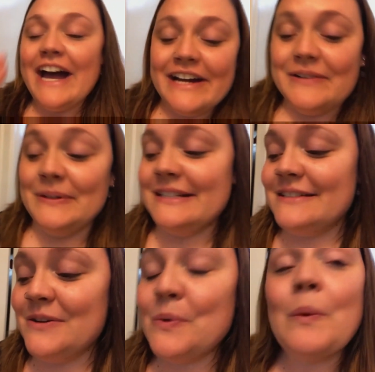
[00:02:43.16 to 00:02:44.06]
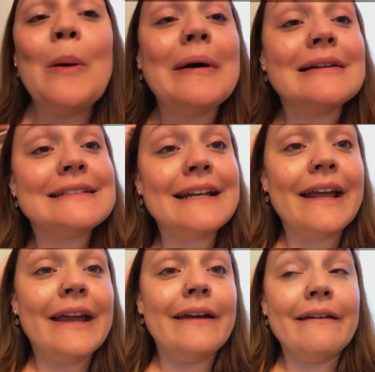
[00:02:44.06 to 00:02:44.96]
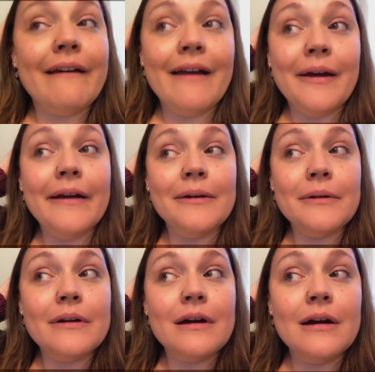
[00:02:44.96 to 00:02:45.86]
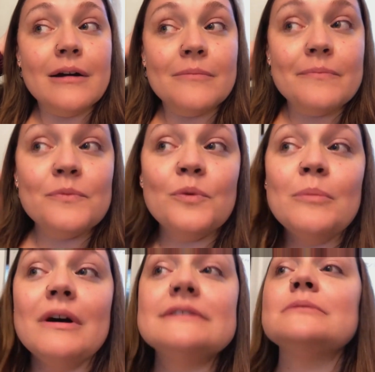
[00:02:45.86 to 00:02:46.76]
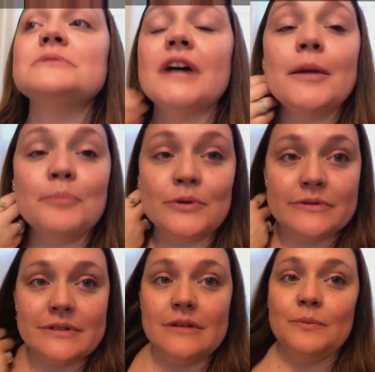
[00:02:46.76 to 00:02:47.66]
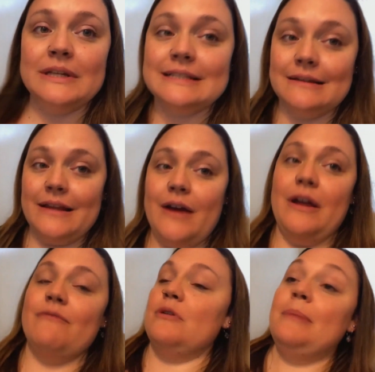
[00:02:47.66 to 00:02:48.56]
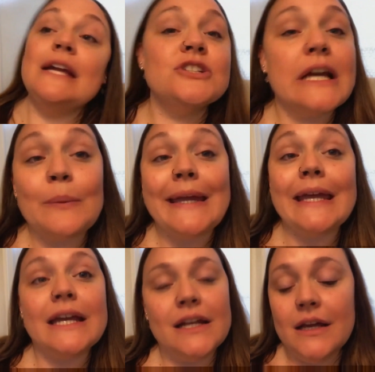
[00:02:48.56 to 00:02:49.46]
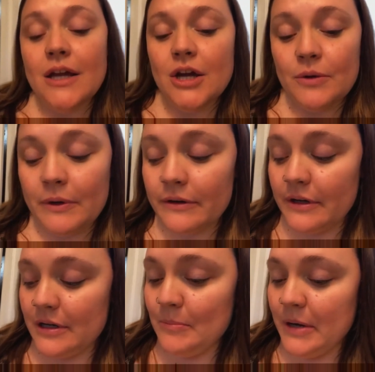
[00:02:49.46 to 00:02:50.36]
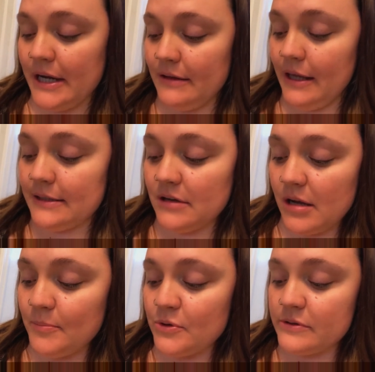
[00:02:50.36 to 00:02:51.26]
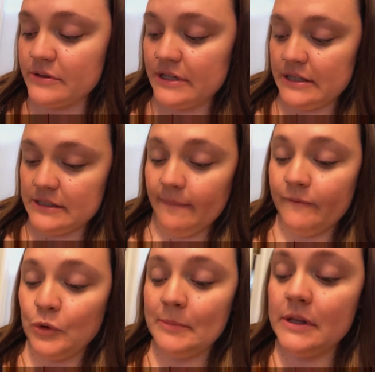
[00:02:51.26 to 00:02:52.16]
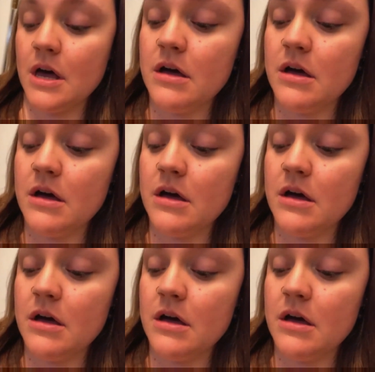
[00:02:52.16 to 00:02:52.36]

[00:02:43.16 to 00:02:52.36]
We did go to Walmart today and um, we bought some diapers. We said that every paycheck we get, we are gonna buy like diapers and some formula